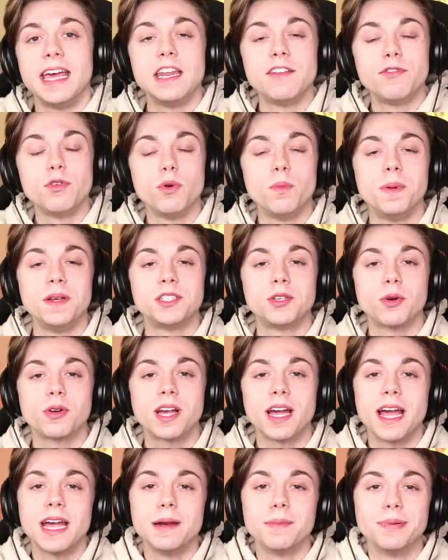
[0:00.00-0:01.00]
And if you would be so
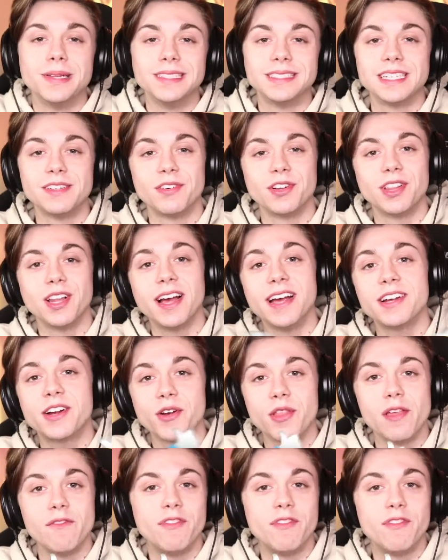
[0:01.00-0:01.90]
kind, please leave a like on